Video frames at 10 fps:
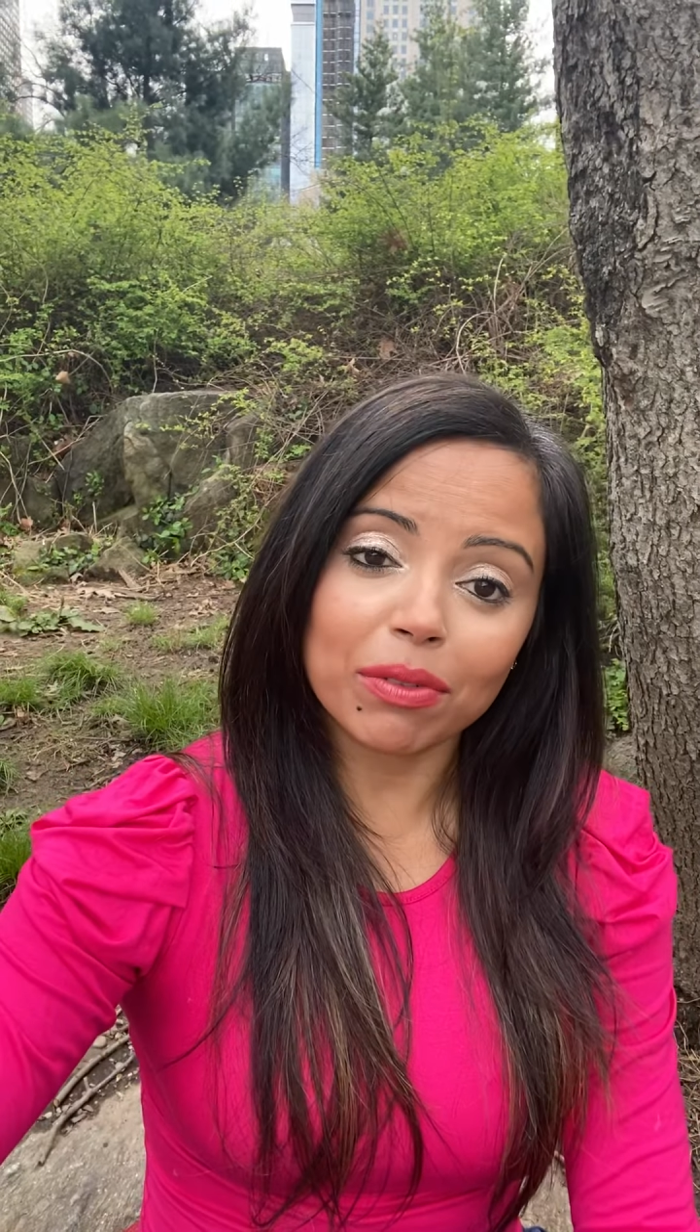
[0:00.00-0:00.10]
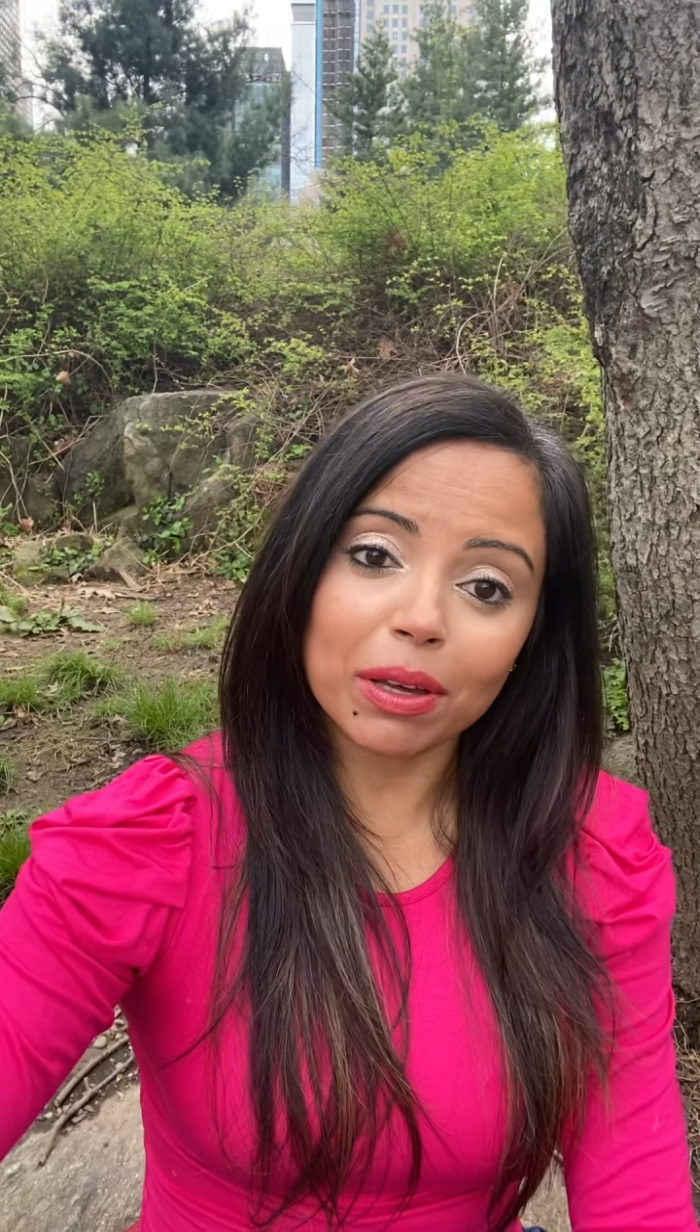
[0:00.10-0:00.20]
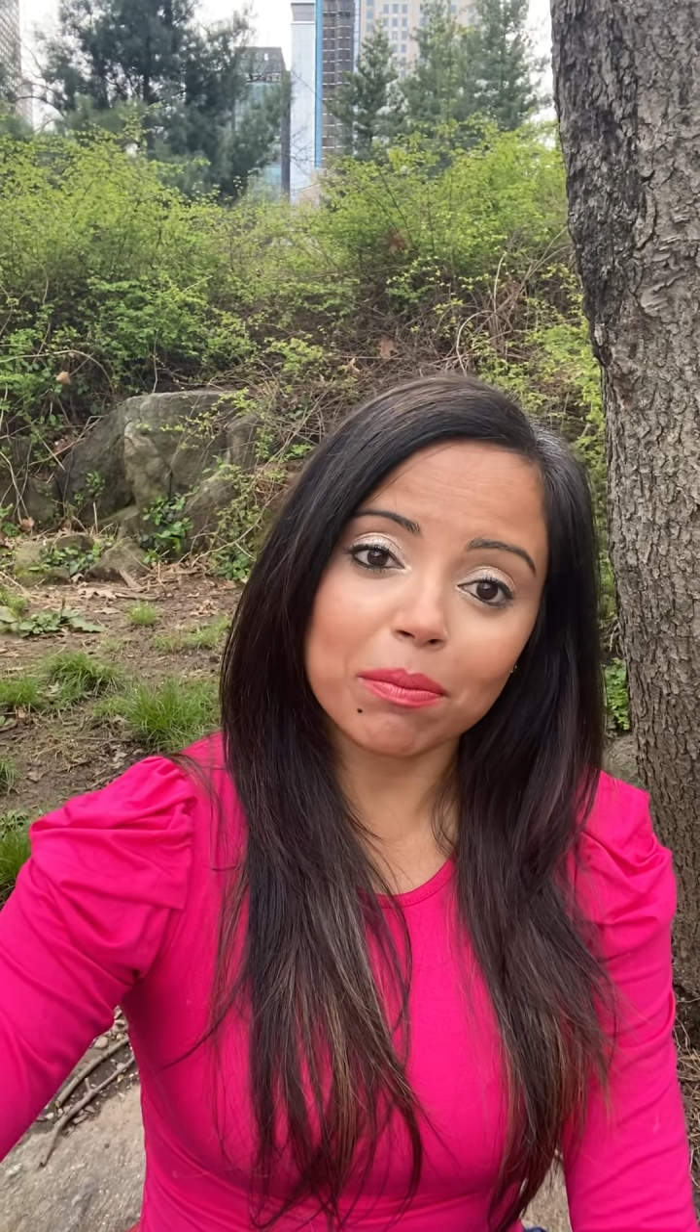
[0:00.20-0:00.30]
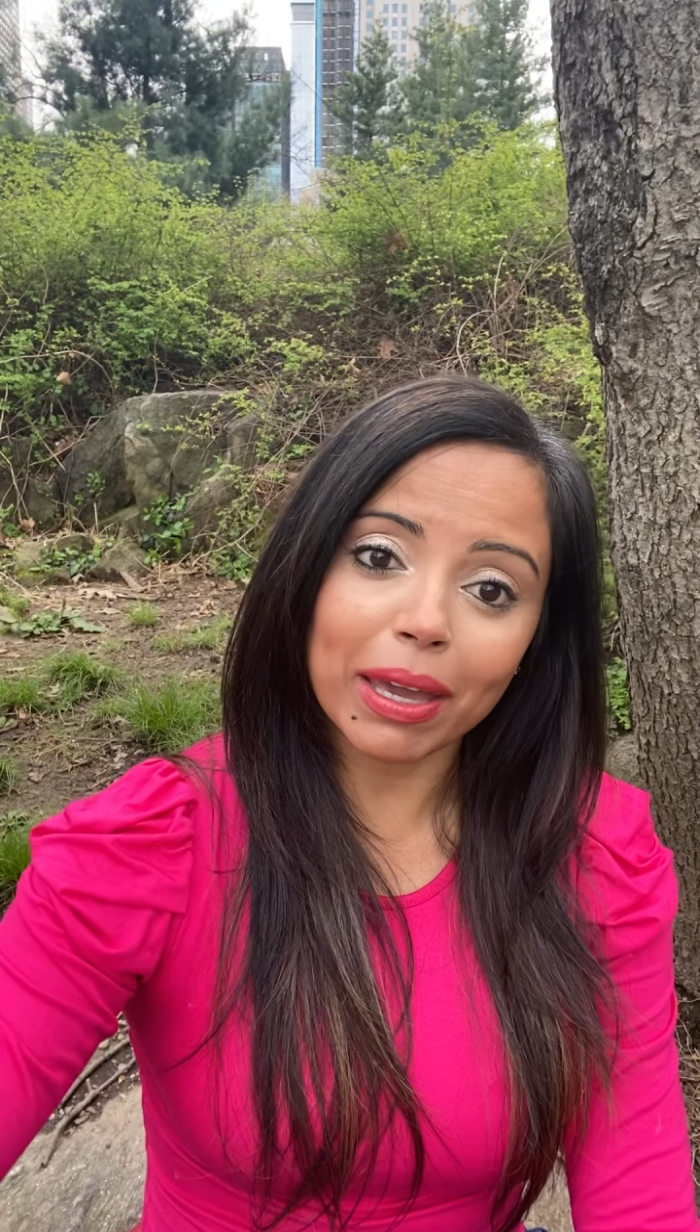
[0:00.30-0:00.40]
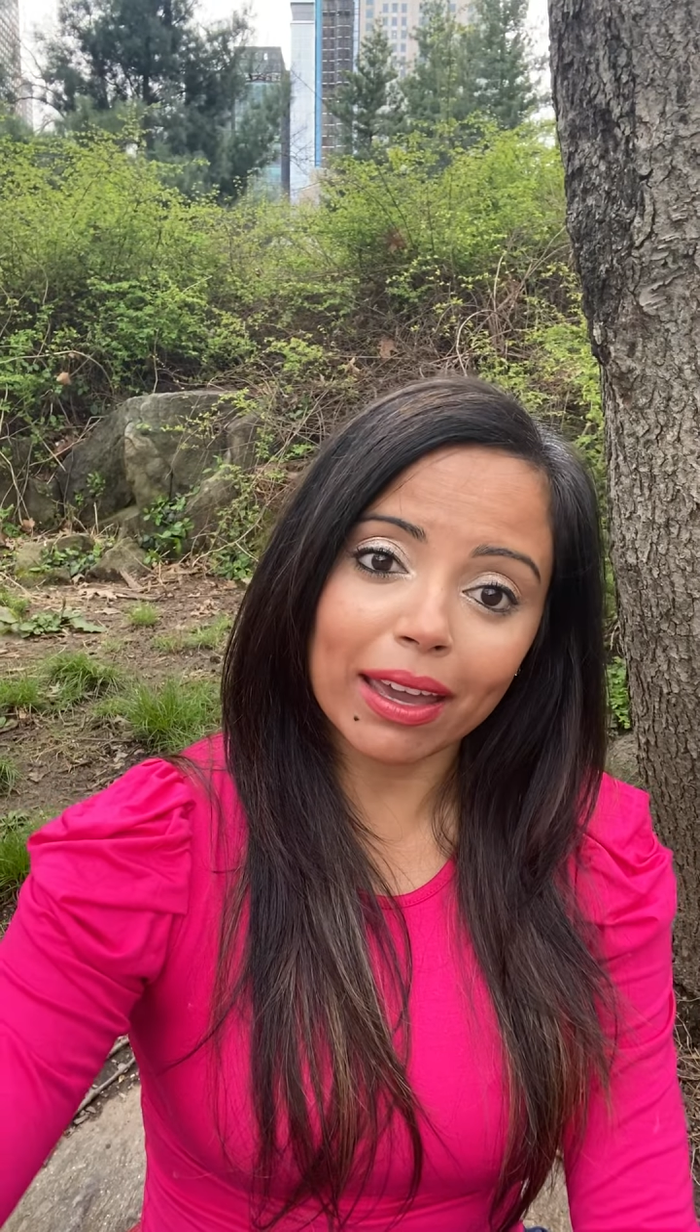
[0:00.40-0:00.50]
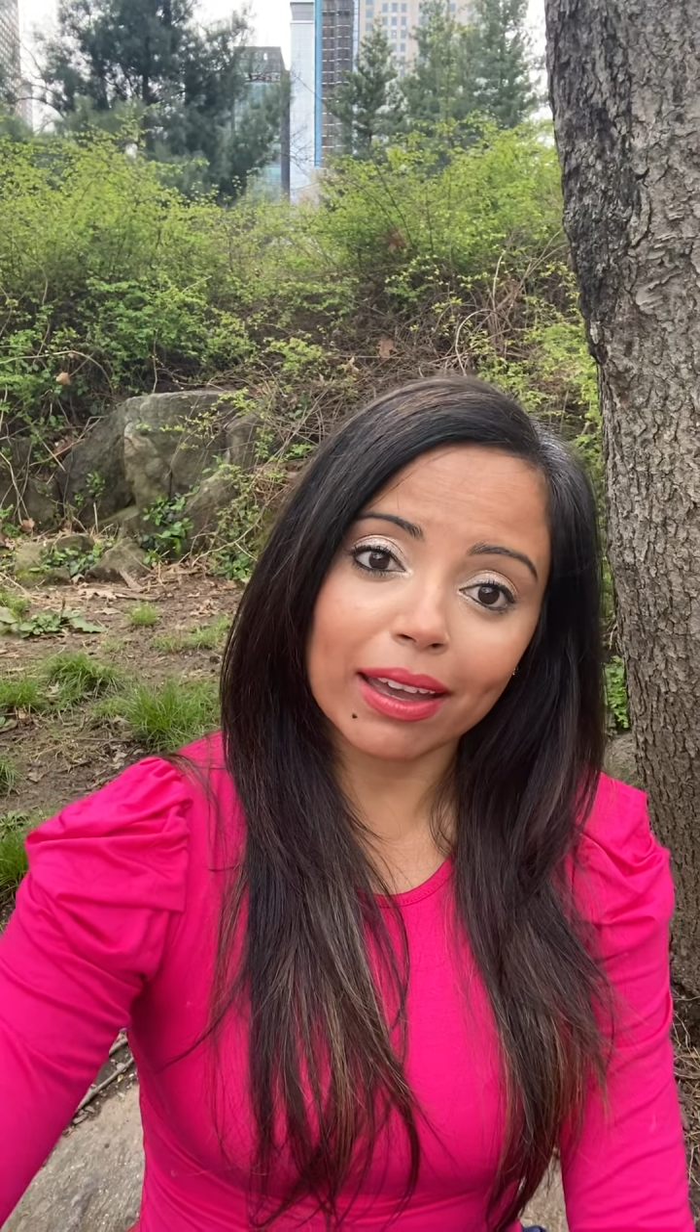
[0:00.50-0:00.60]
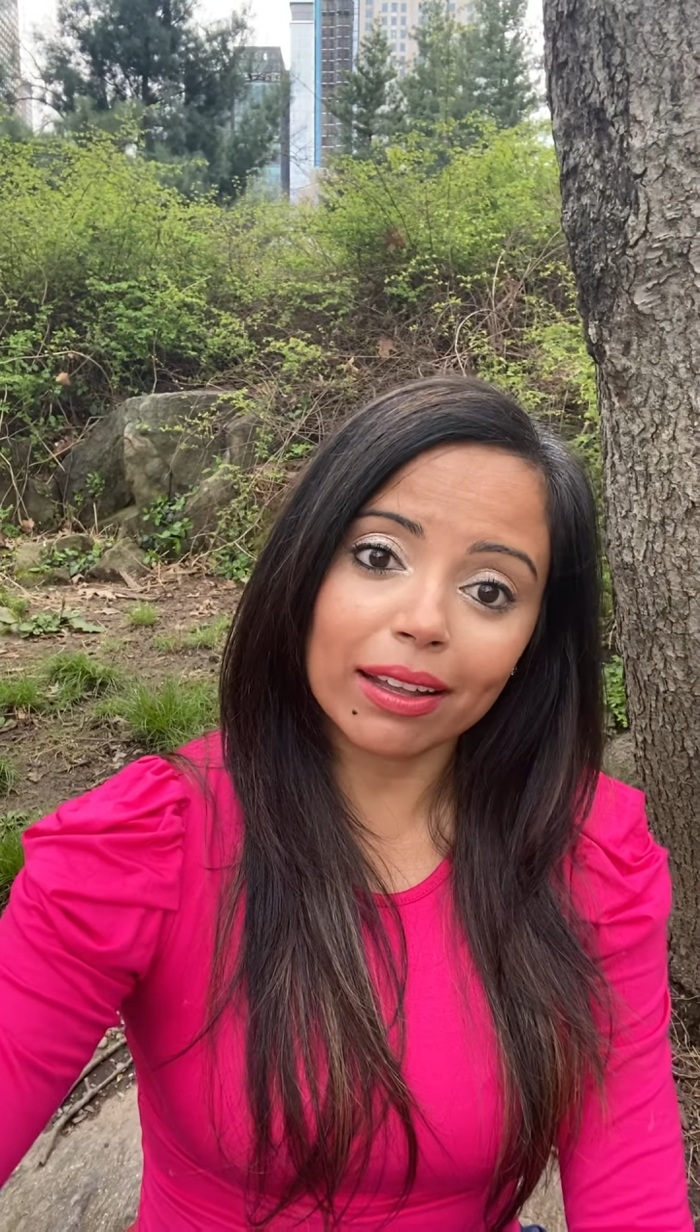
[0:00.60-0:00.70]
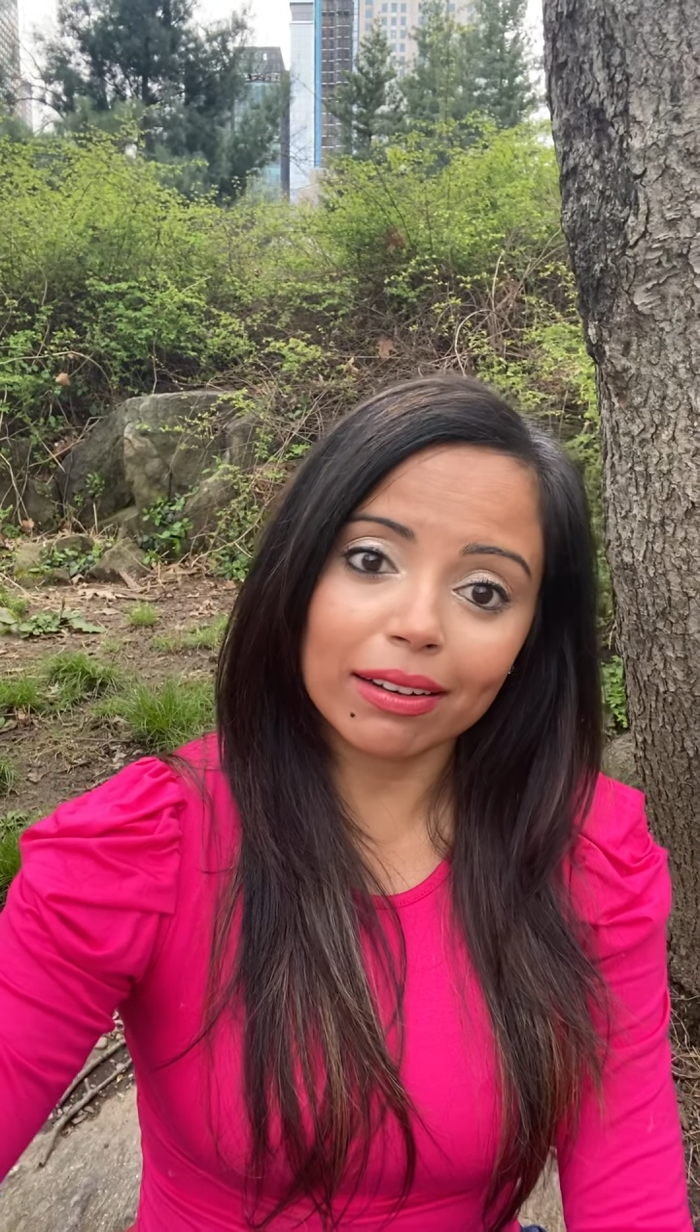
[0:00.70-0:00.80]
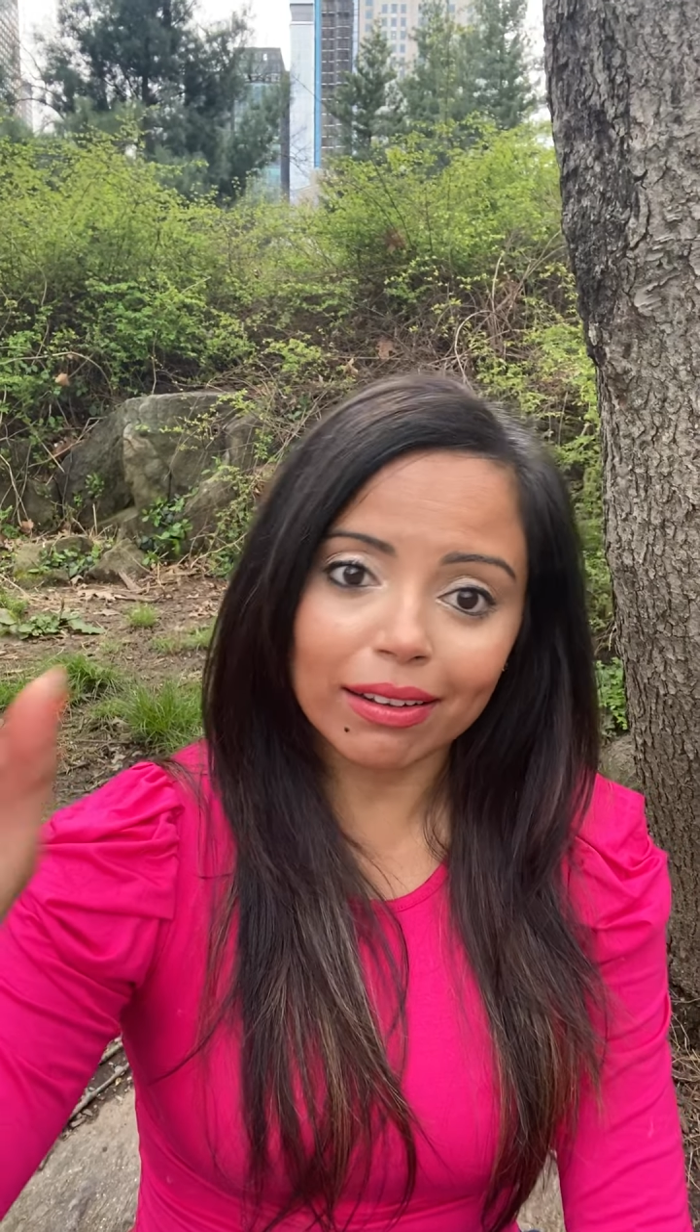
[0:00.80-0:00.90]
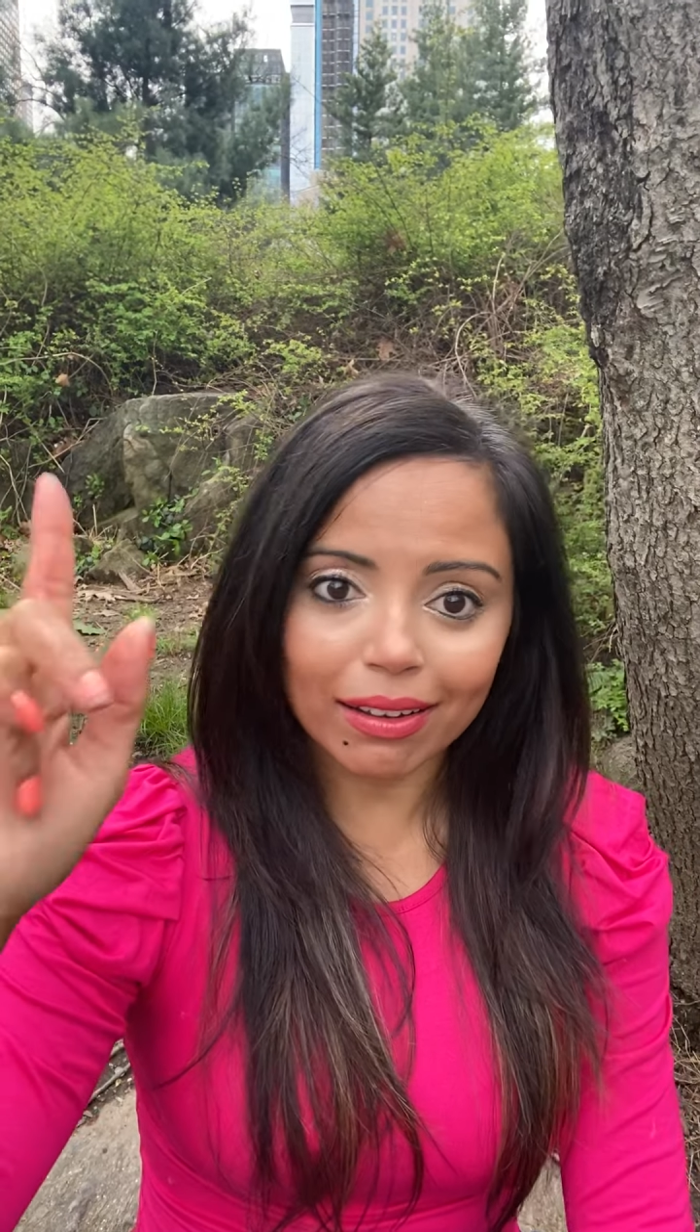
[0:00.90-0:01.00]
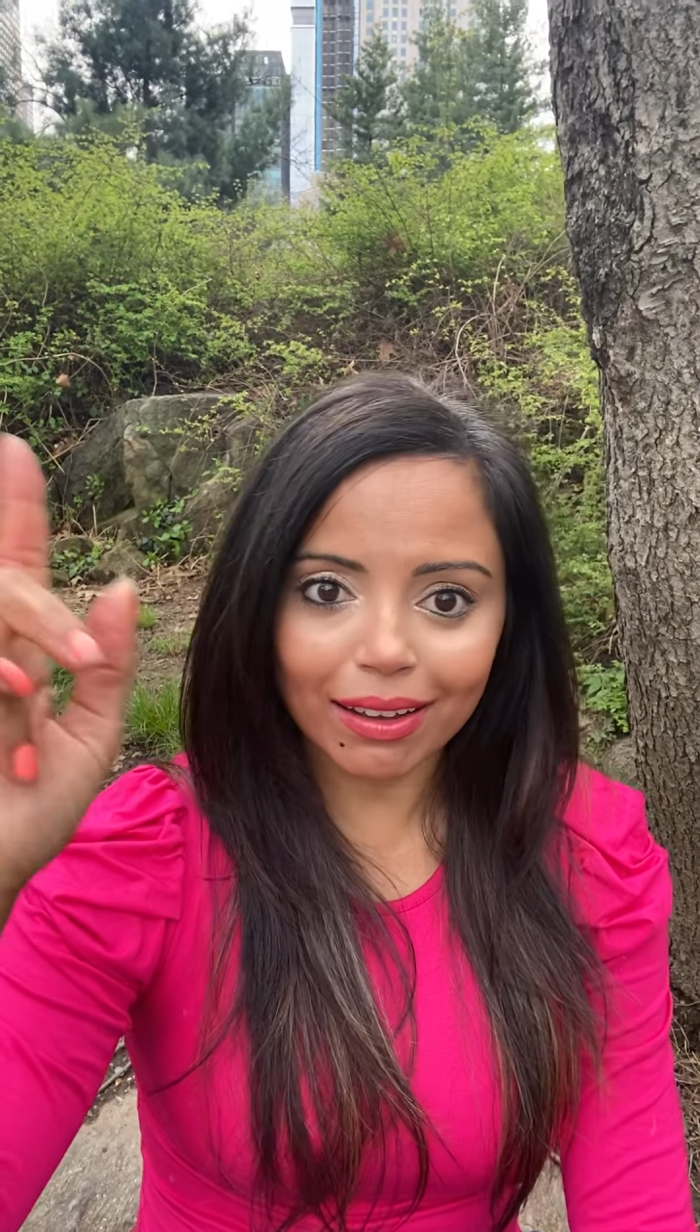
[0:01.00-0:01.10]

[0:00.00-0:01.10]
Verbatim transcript: them and